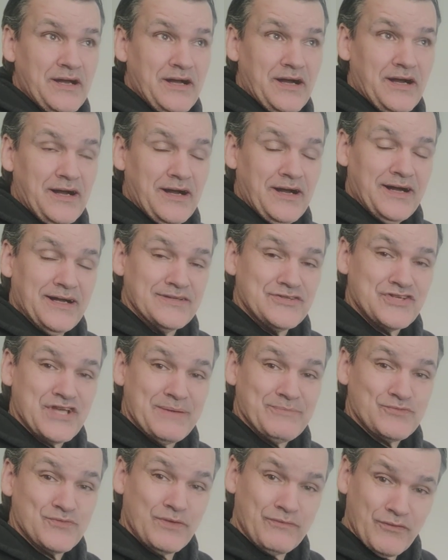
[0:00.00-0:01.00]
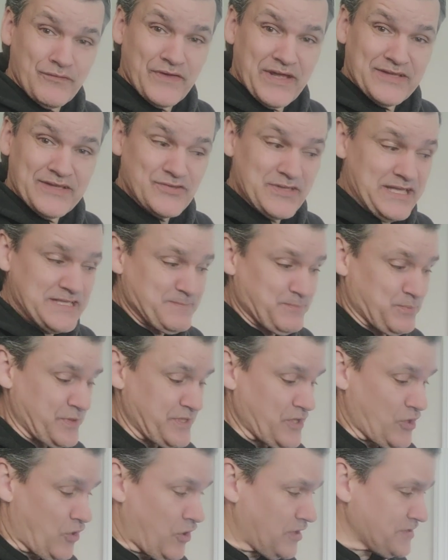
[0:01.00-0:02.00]
uh, James River event. So that's
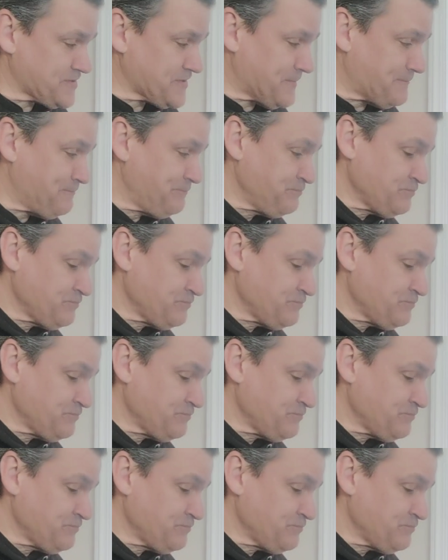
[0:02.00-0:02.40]
pretty awesome.